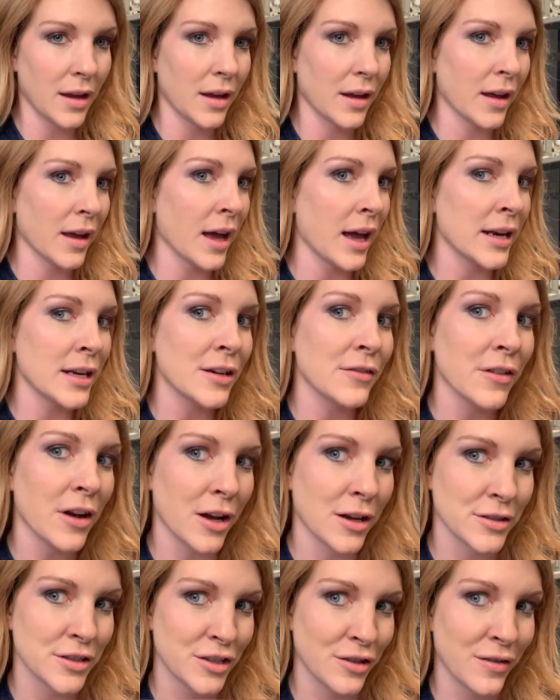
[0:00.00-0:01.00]
Kind of
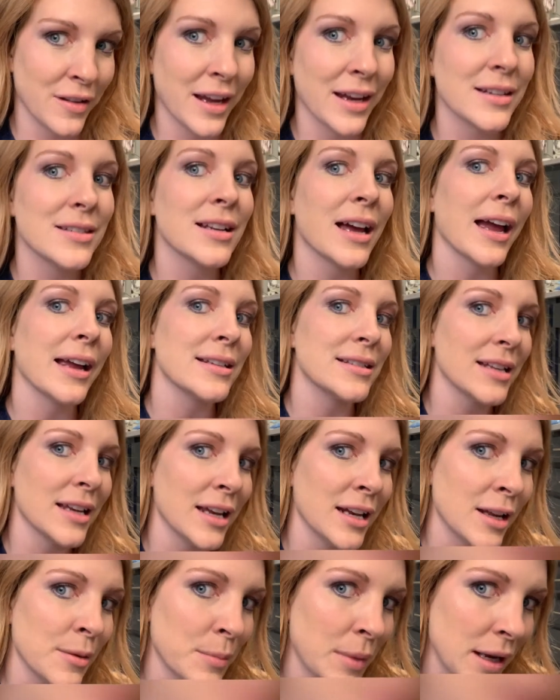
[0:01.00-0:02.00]
also like ties in
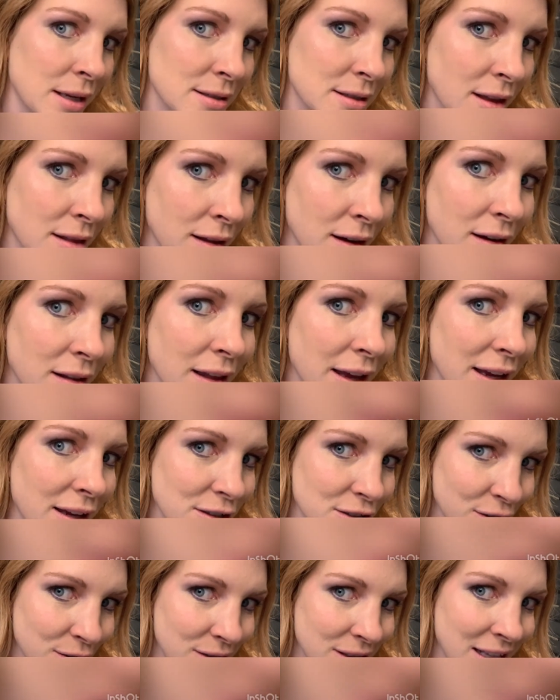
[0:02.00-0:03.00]
and makes it look like, do
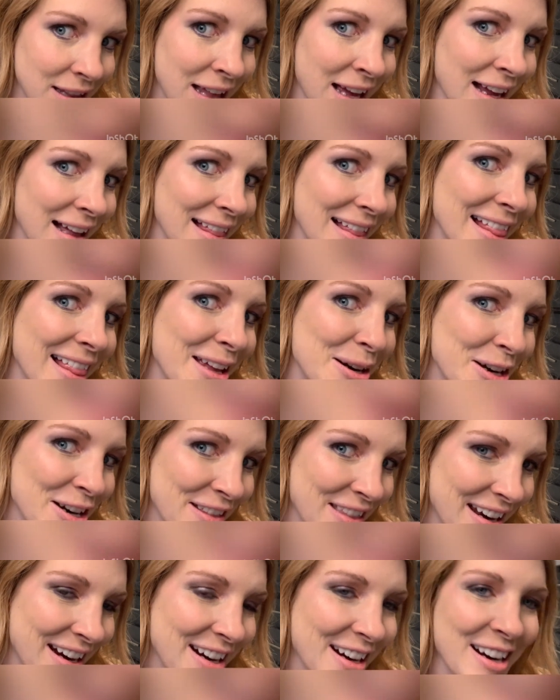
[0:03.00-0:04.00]
you see that glitter
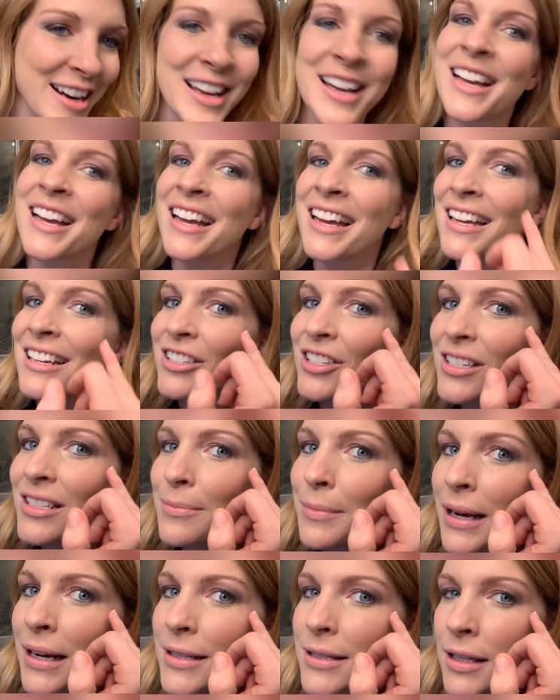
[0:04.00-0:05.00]
there? It just
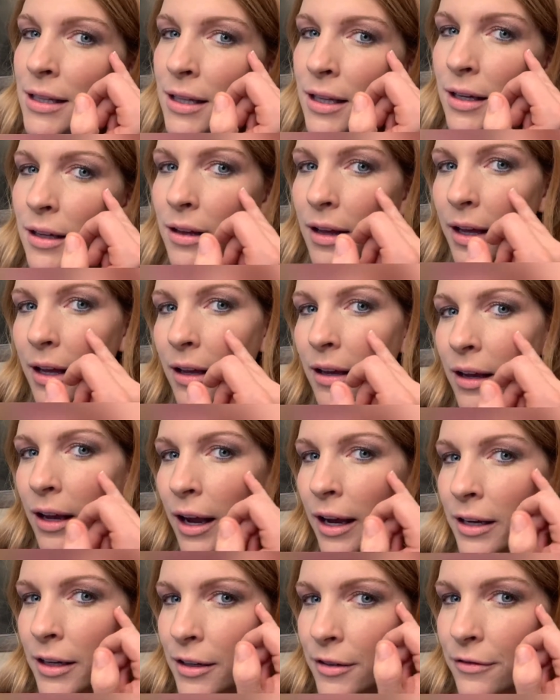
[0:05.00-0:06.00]
makes it look like
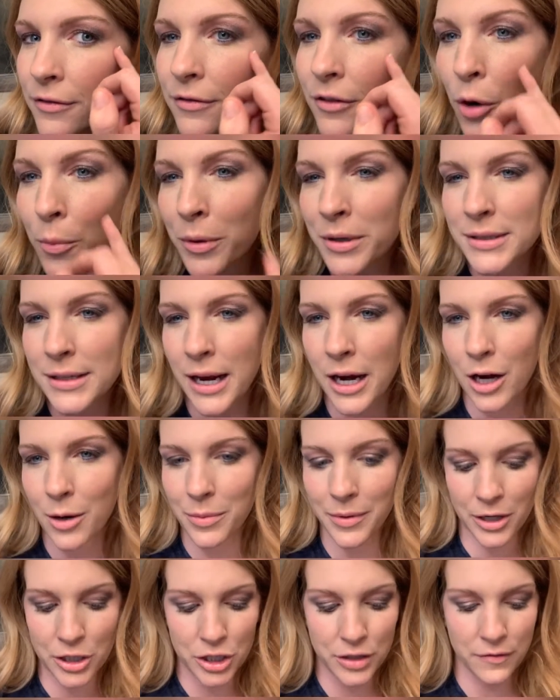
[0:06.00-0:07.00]
kind of almost
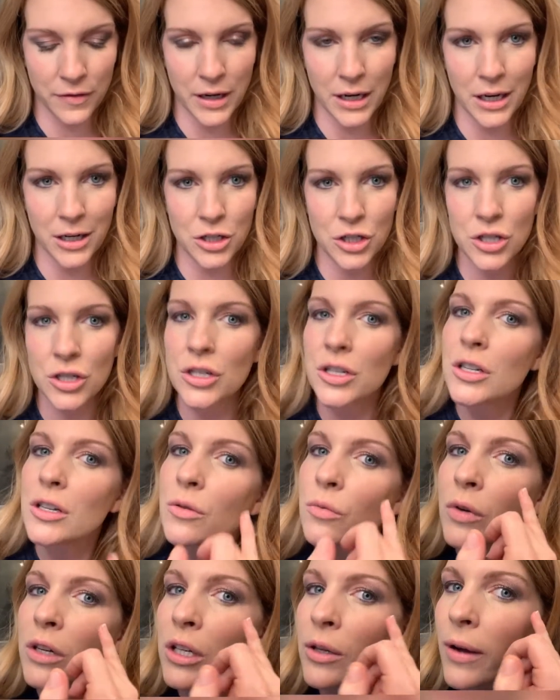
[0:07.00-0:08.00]
airbrush finished
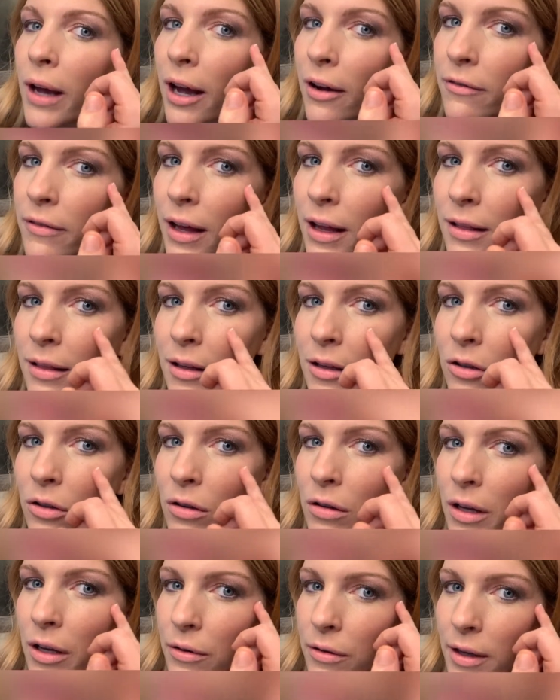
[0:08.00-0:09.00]
when you have that little
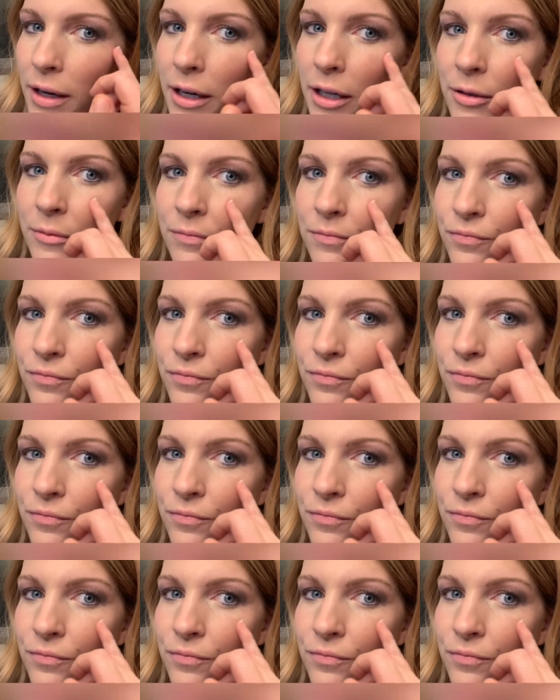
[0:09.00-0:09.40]
glow there.